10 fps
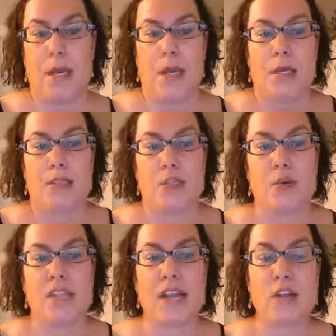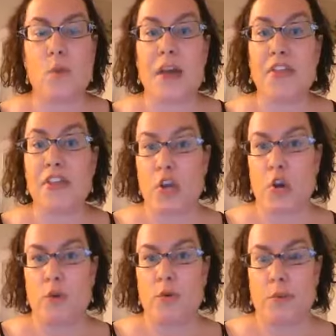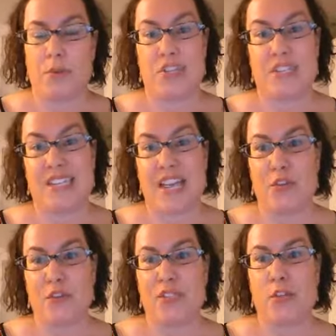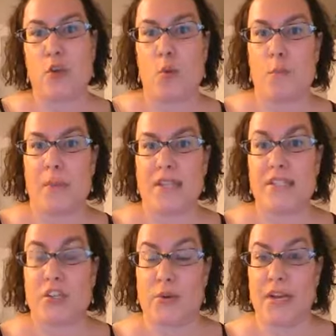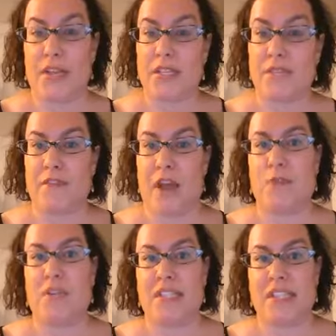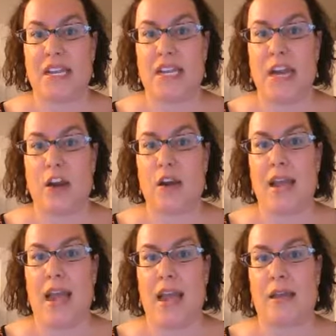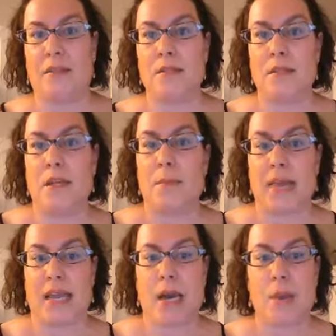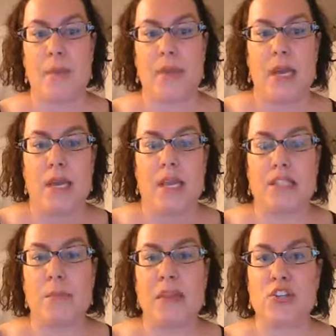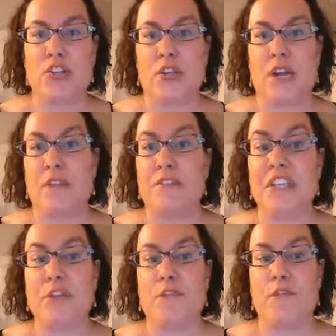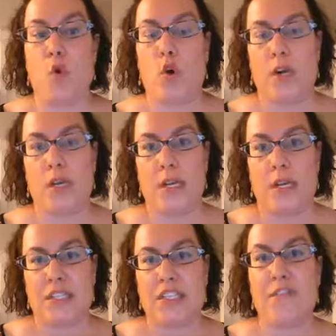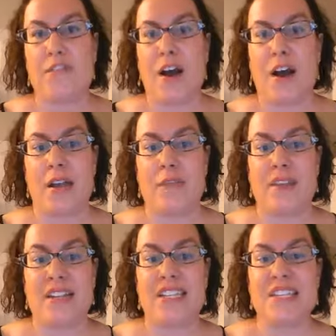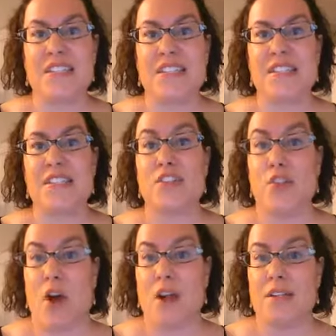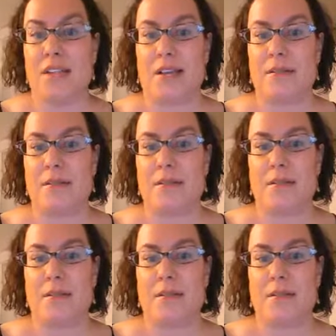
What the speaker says: So cyclomethicone, which is another silicone-based ingredient that's found in skincare and makeup, is a mixture of D4, D5, and D6 siloxanes.